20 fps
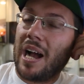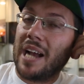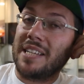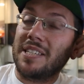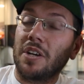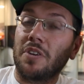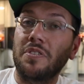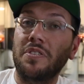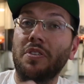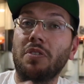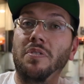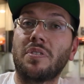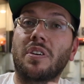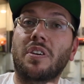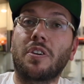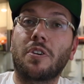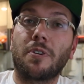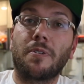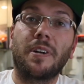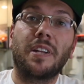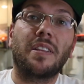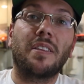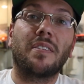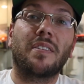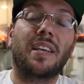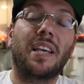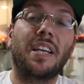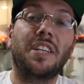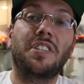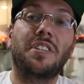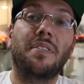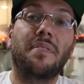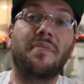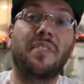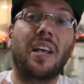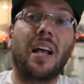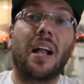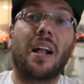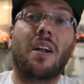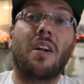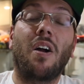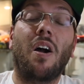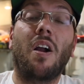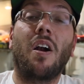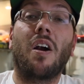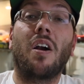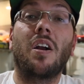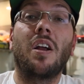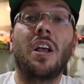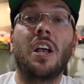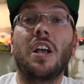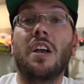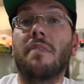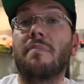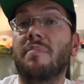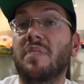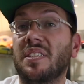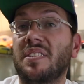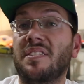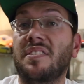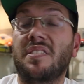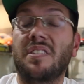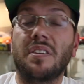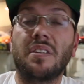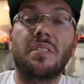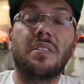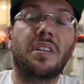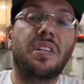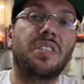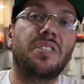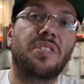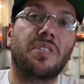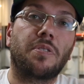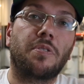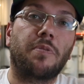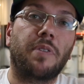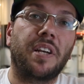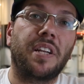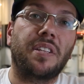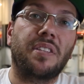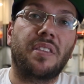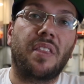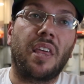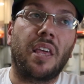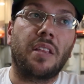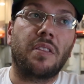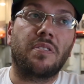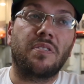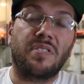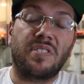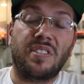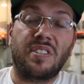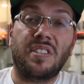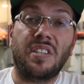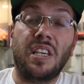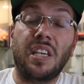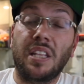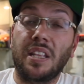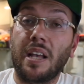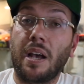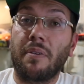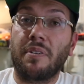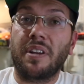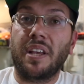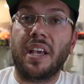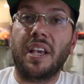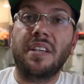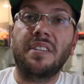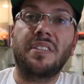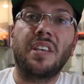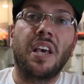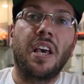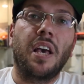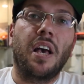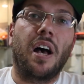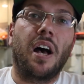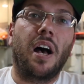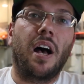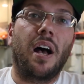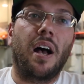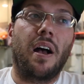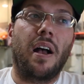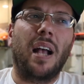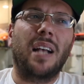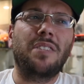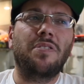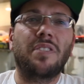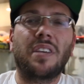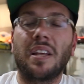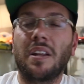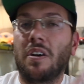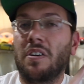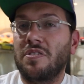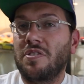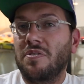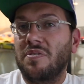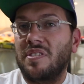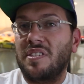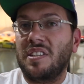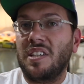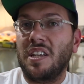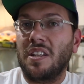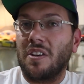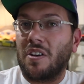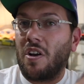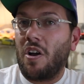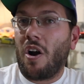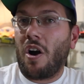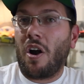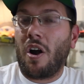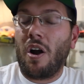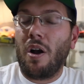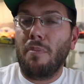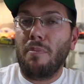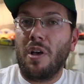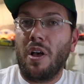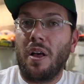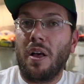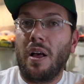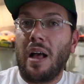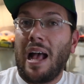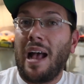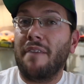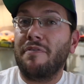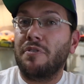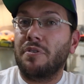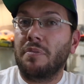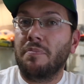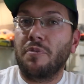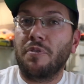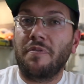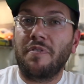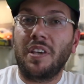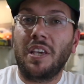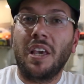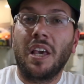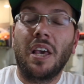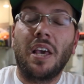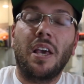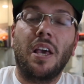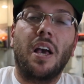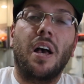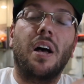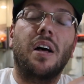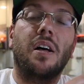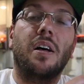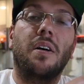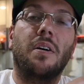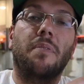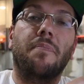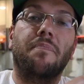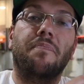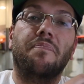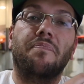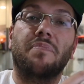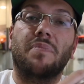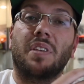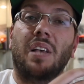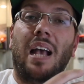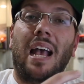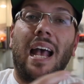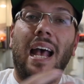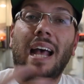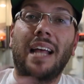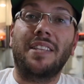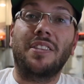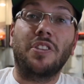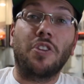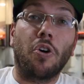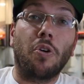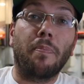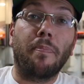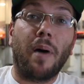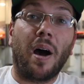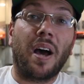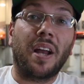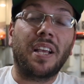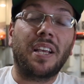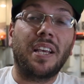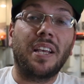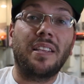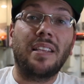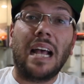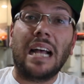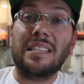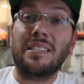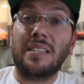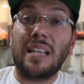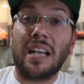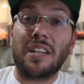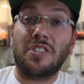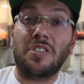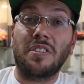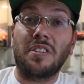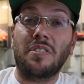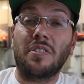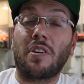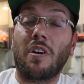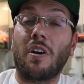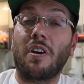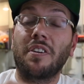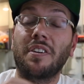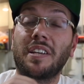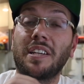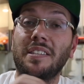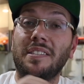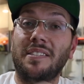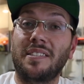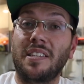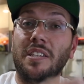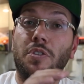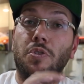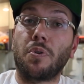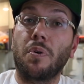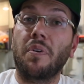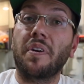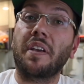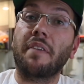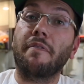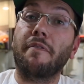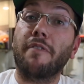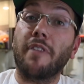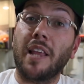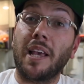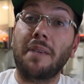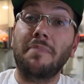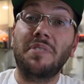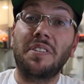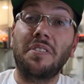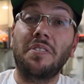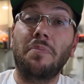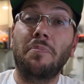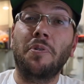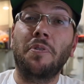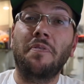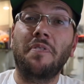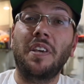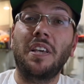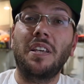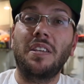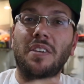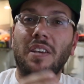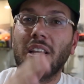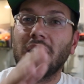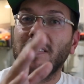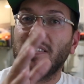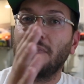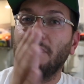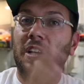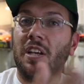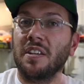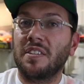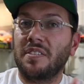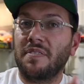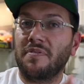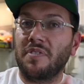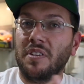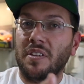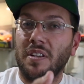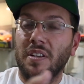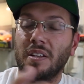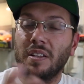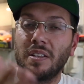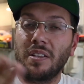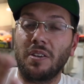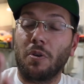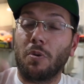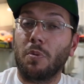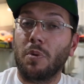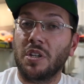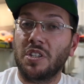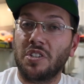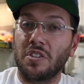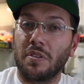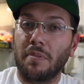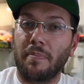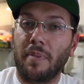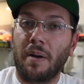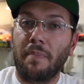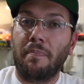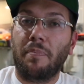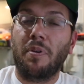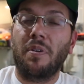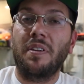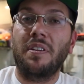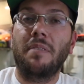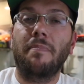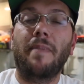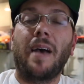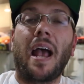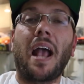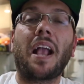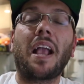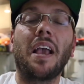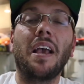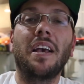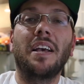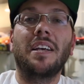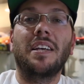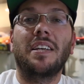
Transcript: I don't know the current location of that car, but still it's a great thing to see nowadays. As you can also see, the car after the movie had no body kit. That's actually the car you can see throwing flames in the movie. You can see because of the original bumper in the back.